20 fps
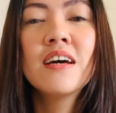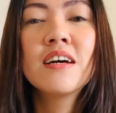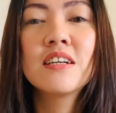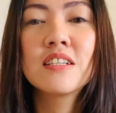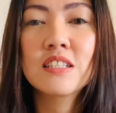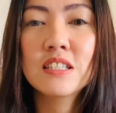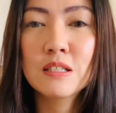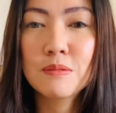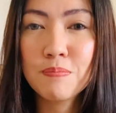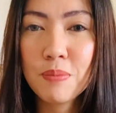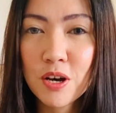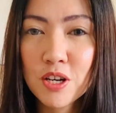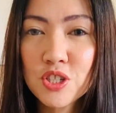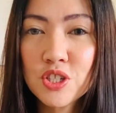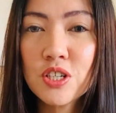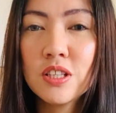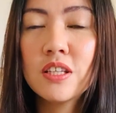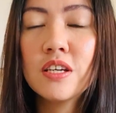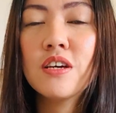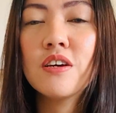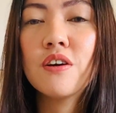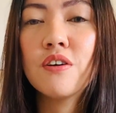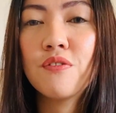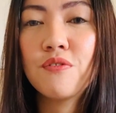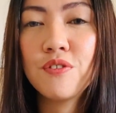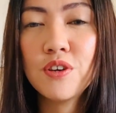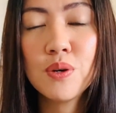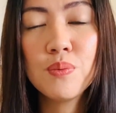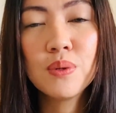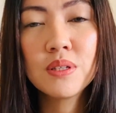especially if
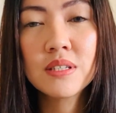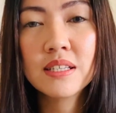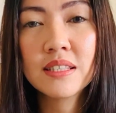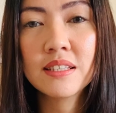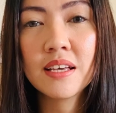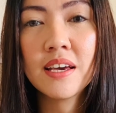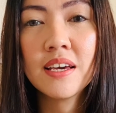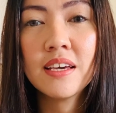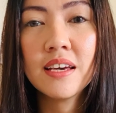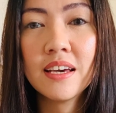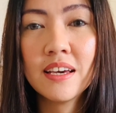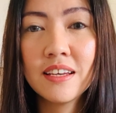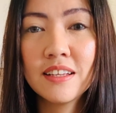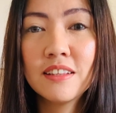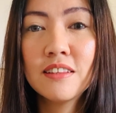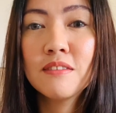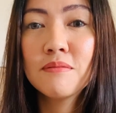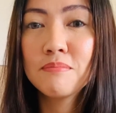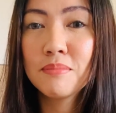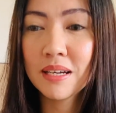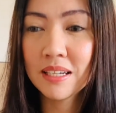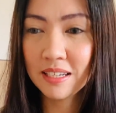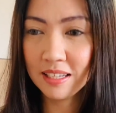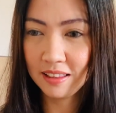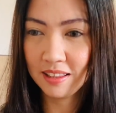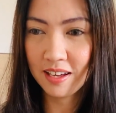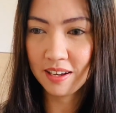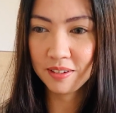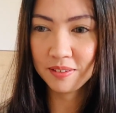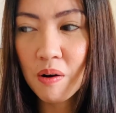you will stay in Manila.